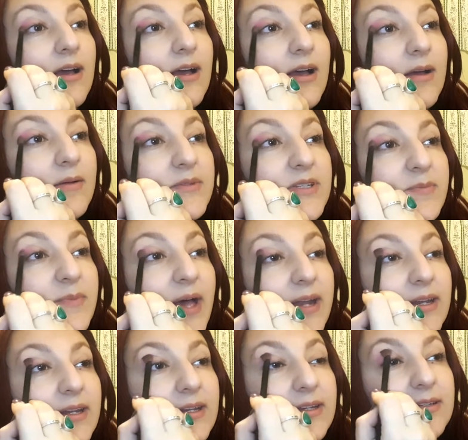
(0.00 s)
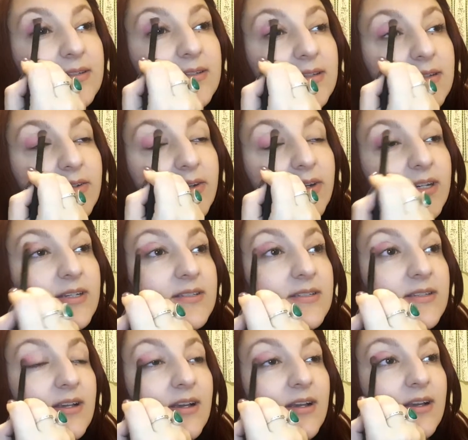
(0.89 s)
um, just patting it into the
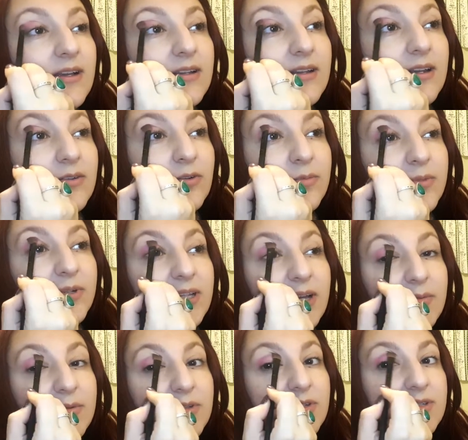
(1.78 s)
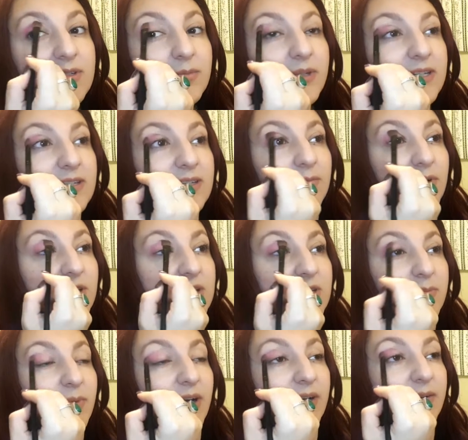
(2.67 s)
crease. Now normally I would use a blending
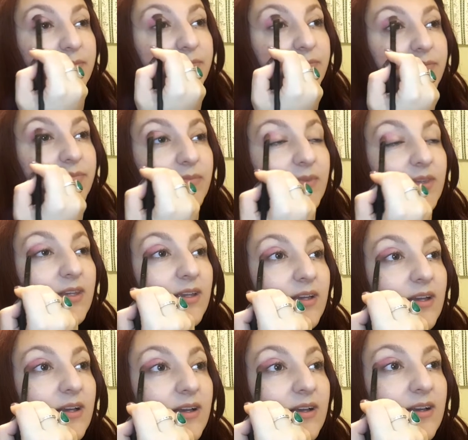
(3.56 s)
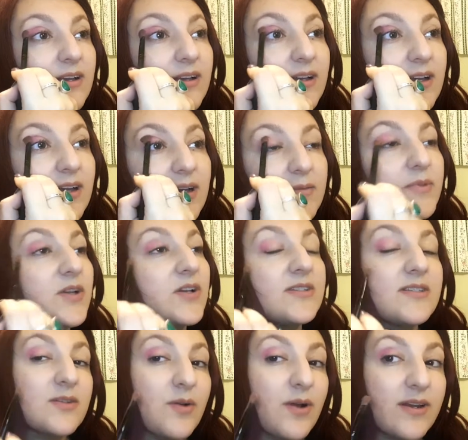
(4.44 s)
brush, but um,
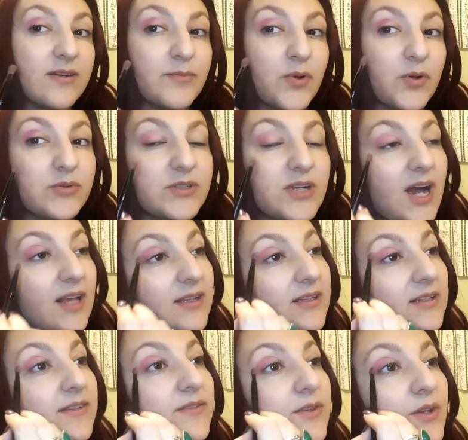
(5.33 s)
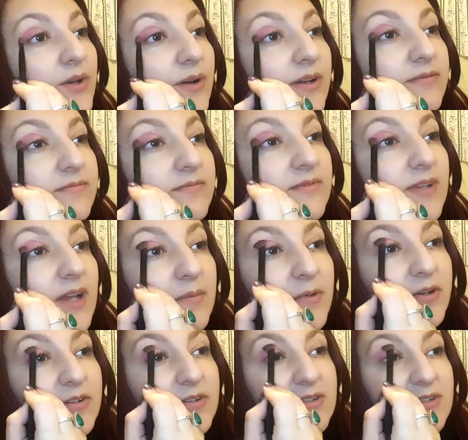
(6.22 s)
because it's quite a bold colour, even though I, I'm
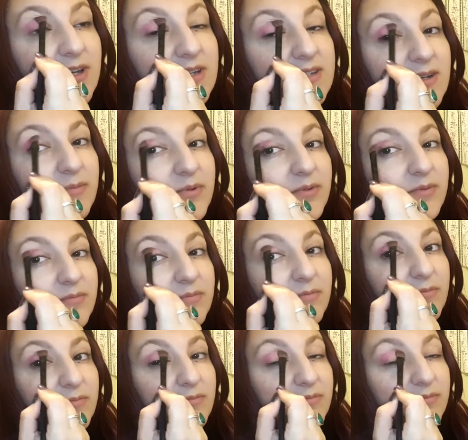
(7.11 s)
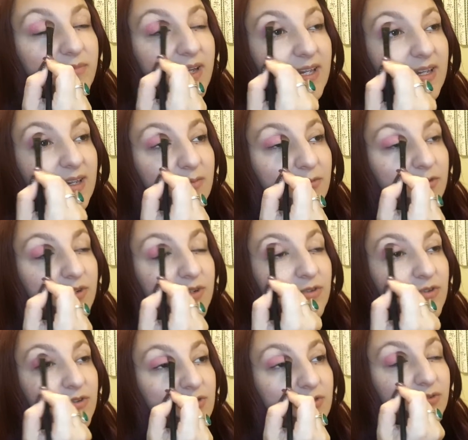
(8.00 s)
going to end up making it more
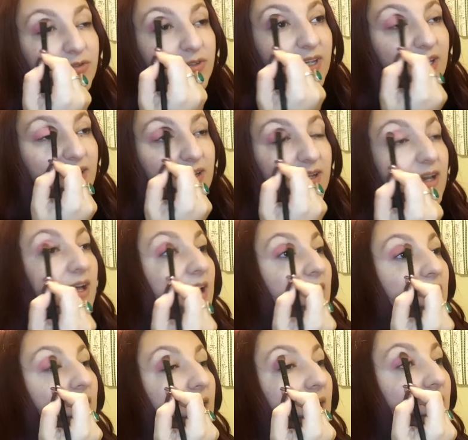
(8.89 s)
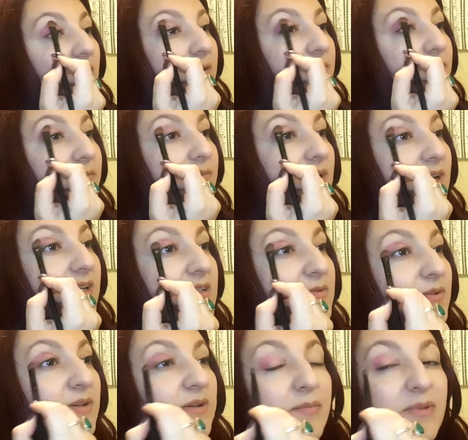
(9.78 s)
neutral looking. Um, I
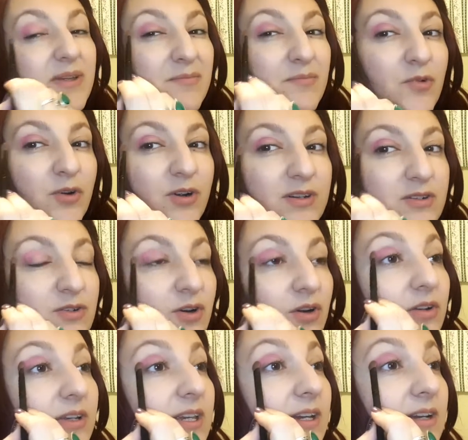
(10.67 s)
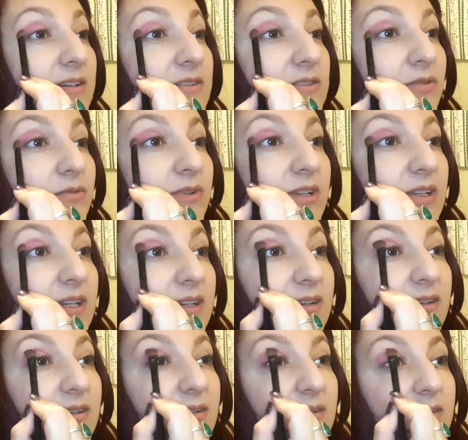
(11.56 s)
just want to be more control here, so really